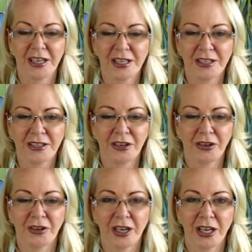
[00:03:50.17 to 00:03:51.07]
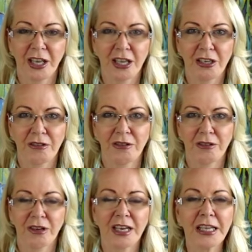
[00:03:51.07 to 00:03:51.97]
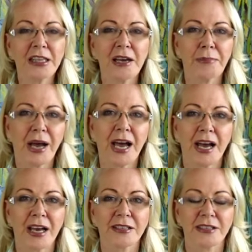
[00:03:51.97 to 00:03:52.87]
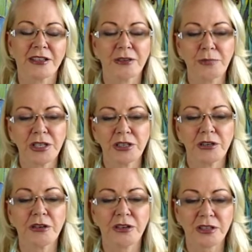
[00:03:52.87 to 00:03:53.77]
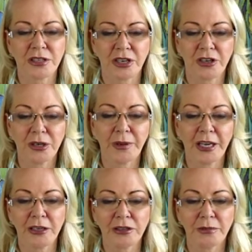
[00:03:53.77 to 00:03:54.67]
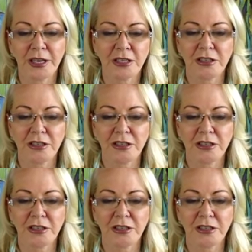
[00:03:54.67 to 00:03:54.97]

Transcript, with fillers: So uh, you know, let that pass. Don't be too concerned about it too much.